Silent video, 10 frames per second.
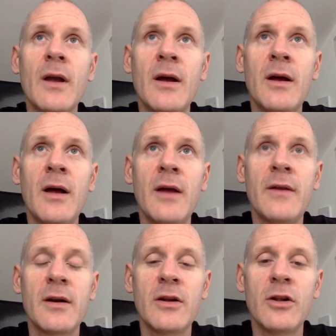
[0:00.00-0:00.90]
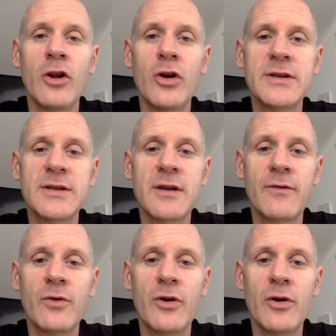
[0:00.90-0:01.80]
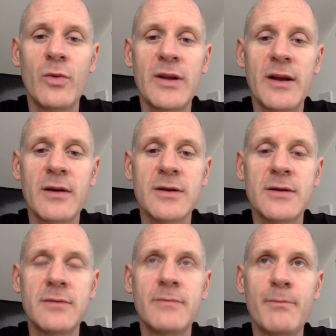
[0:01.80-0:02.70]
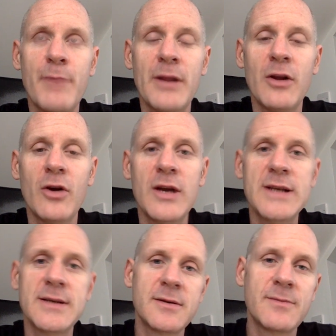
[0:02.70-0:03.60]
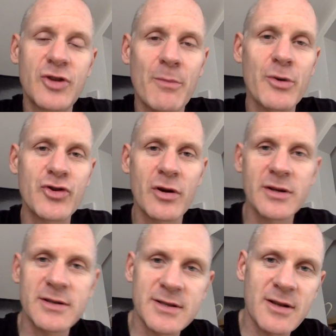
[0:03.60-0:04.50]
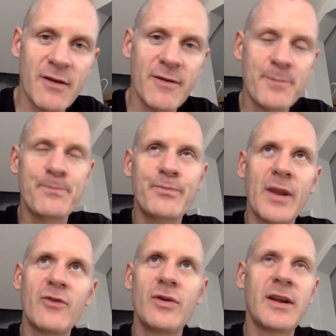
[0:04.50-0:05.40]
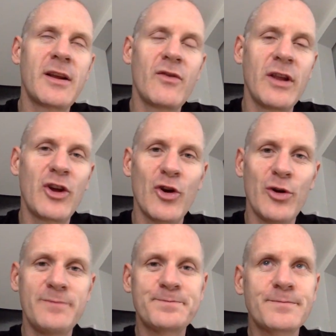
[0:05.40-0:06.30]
and there are lots of stuff going on, diggers and big lorries and dumper trucks and stuff. Really, really cool.